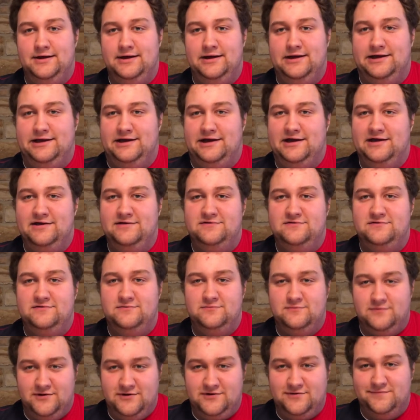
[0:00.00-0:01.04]
Hey guys,
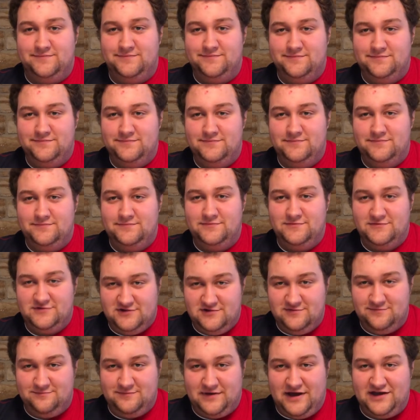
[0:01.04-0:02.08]
welcome
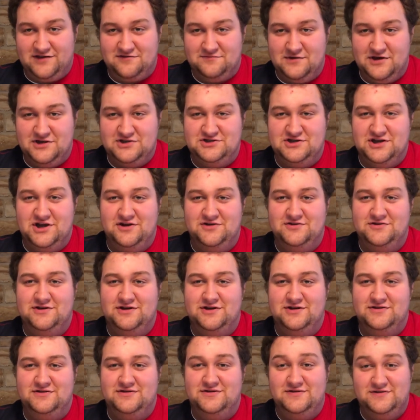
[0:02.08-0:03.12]
to back to my channel
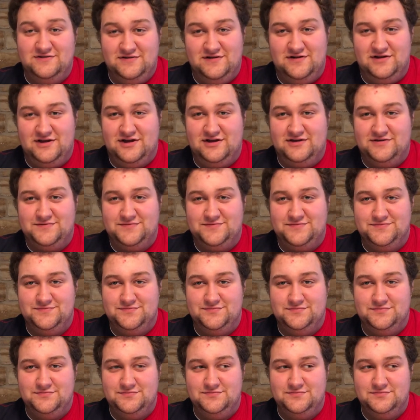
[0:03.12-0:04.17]
and today
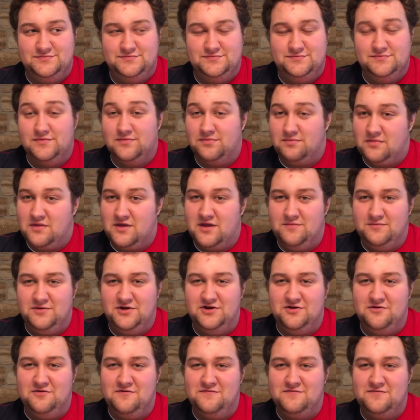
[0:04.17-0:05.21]
I'm going
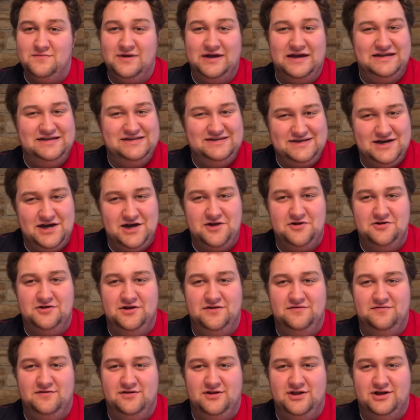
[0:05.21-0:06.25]
to go over my entire
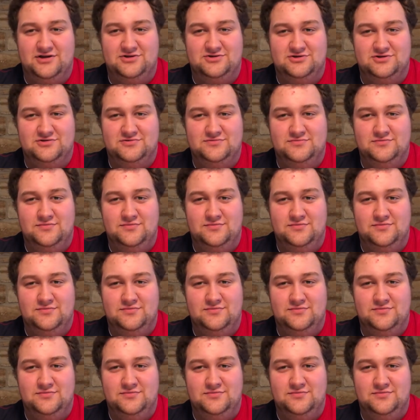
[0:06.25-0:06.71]
knife collection.